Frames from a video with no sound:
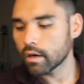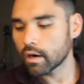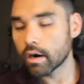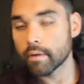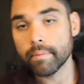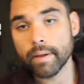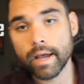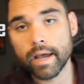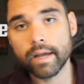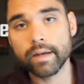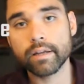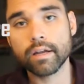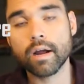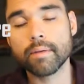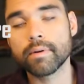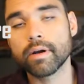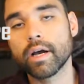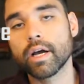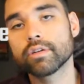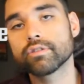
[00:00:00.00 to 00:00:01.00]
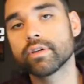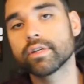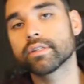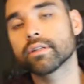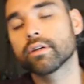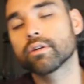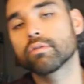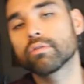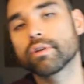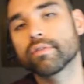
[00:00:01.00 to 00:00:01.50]
are bad.
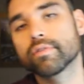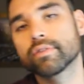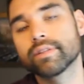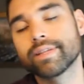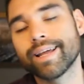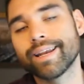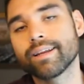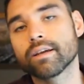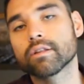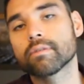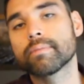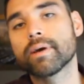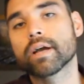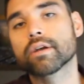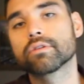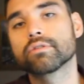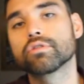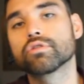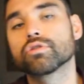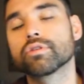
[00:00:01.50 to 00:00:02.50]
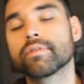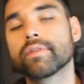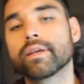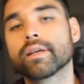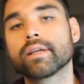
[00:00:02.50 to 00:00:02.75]
Carbohydrates are no different than any other macronutrient. They